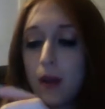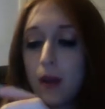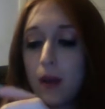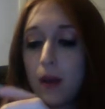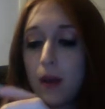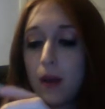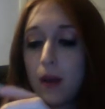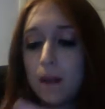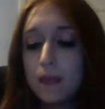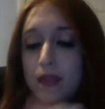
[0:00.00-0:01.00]
But,
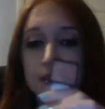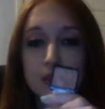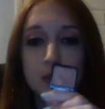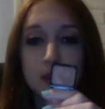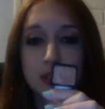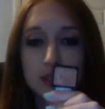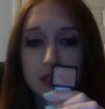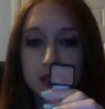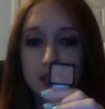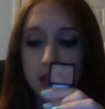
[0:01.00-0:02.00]
this is what this
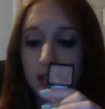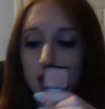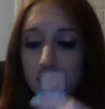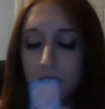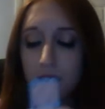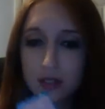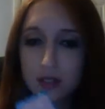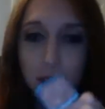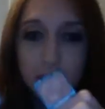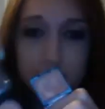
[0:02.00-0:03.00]
looks like, and this is
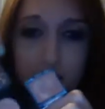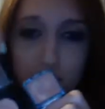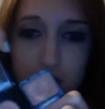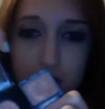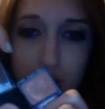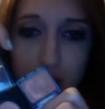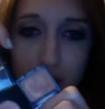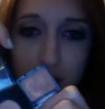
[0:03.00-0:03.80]
what this looks like.